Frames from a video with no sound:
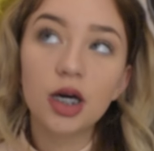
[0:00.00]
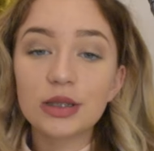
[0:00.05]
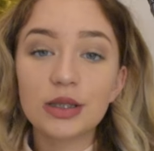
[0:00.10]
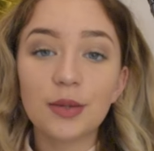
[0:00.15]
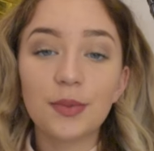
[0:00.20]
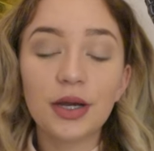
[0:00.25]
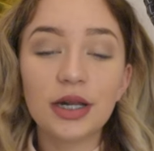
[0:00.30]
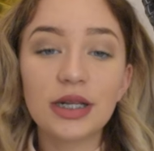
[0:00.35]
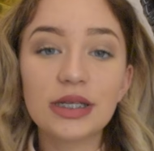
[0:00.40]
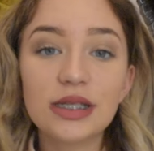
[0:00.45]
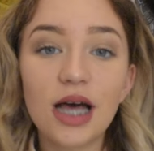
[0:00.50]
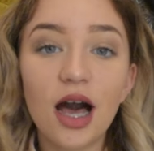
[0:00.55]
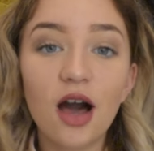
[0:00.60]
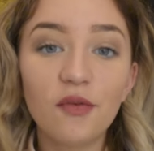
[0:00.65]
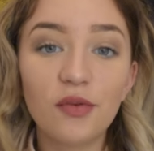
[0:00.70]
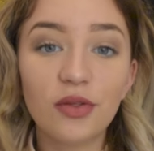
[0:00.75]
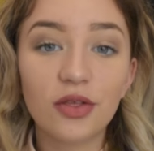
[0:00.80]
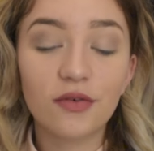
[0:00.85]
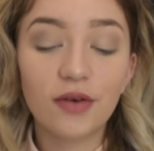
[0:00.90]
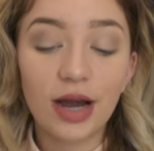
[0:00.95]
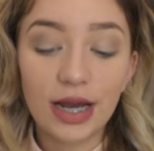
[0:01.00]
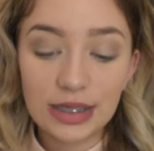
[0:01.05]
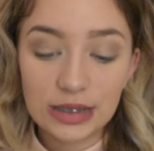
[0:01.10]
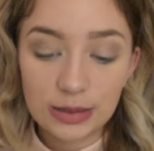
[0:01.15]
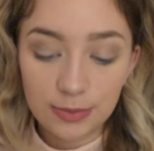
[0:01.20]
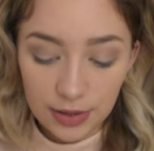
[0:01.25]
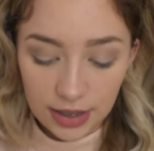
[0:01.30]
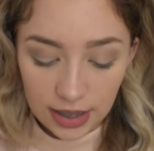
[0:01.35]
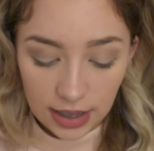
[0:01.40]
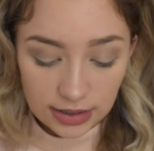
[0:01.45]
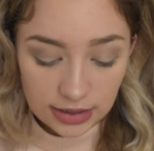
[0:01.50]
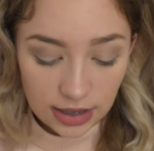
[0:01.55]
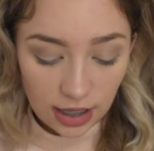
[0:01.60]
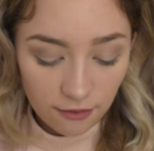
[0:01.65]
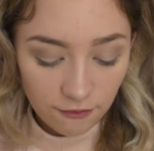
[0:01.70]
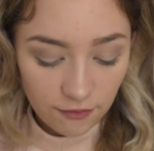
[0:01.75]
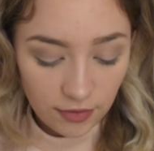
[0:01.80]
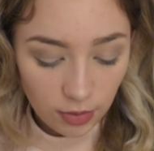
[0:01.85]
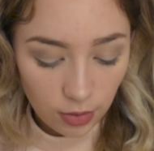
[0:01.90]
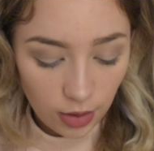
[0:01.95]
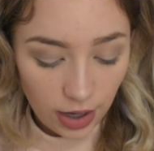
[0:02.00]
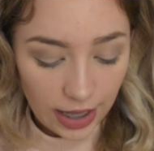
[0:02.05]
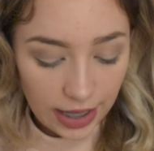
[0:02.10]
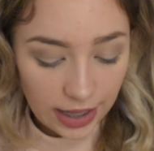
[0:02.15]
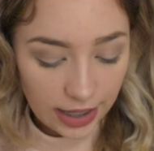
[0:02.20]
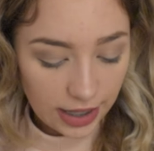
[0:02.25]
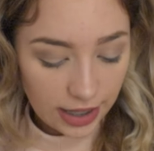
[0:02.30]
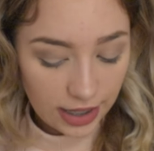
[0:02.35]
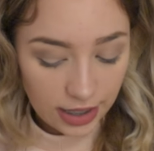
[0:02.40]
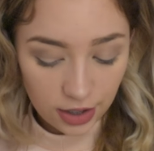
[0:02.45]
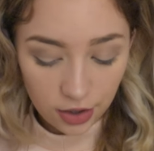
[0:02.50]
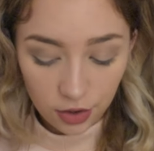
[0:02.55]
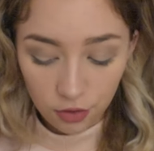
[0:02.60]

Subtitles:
So we're going to start off with Grace because I feel like